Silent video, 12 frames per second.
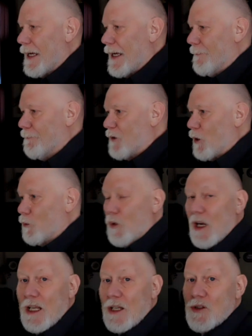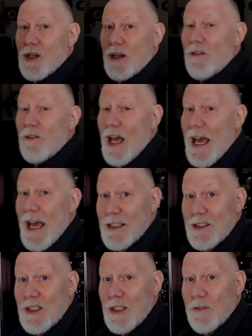um, range of
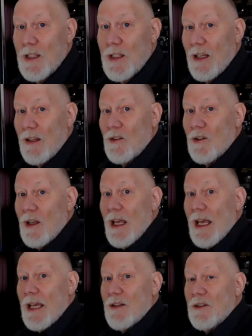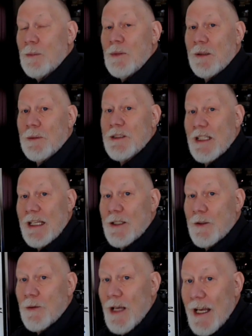activities and to be able to
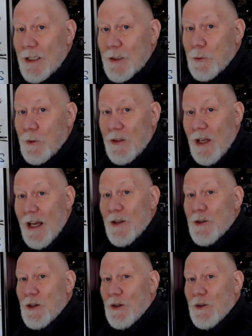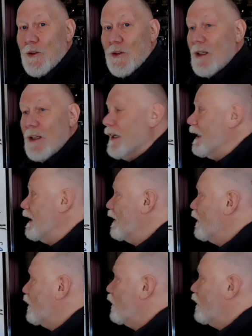interact with others
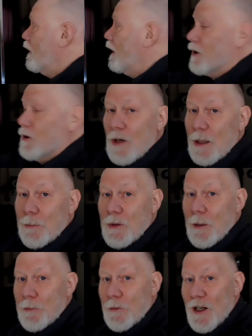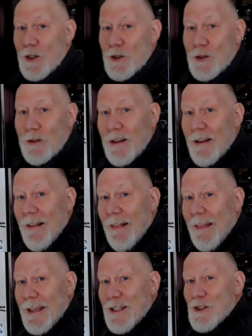is a great preparation.
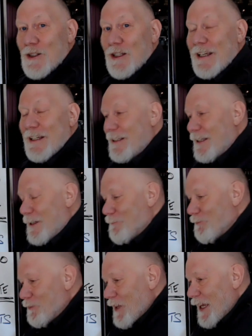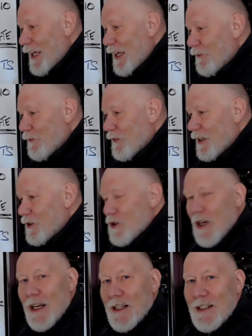It's like um, if a
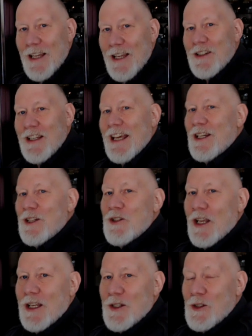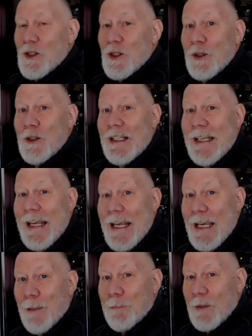child hasn't had a chance to go to
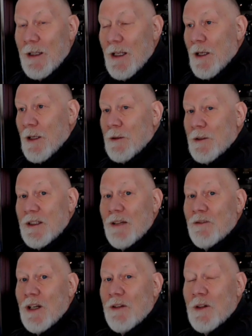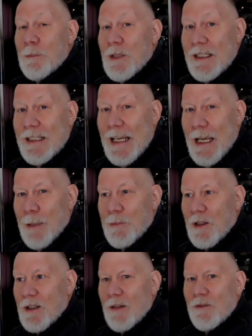camp, but they've never been
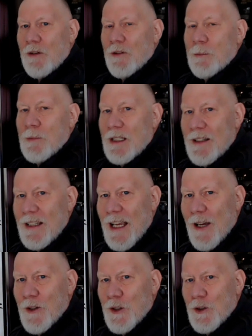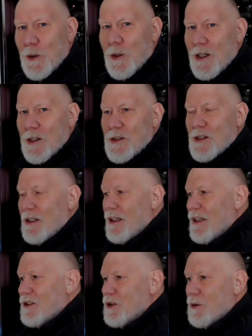camping, they've never been in the outdoors,
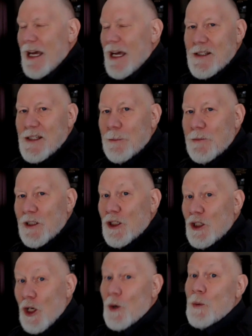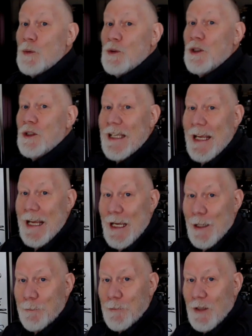to ask him to go to
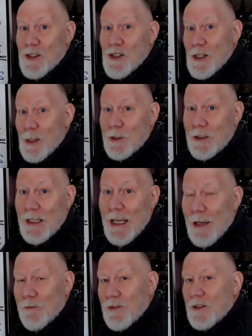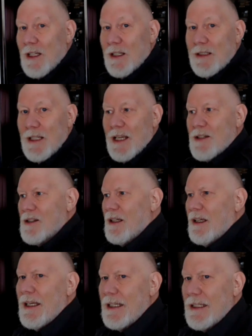camp, a summer camp for 10 days,
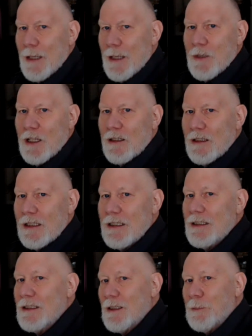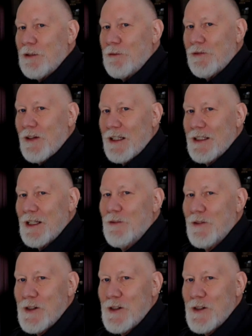can be a little bit frightening